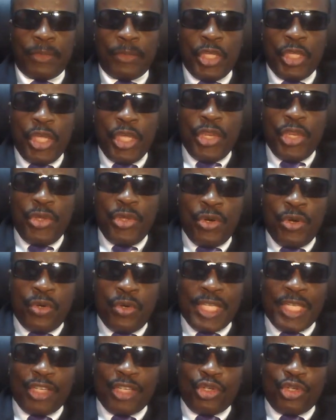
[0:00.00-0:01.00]
He
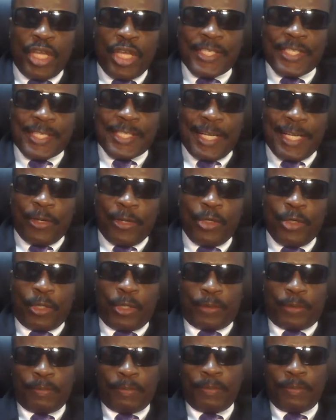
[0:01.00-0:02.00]
knew that Judas
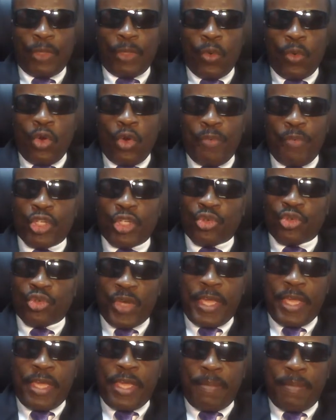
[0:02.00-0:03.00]
Iscariot would
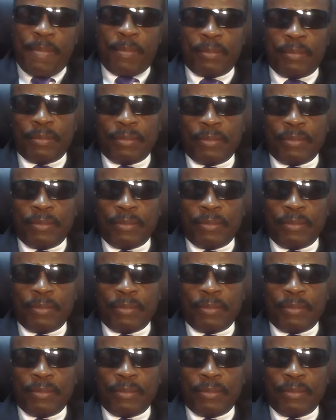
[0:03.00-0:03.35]
betray him,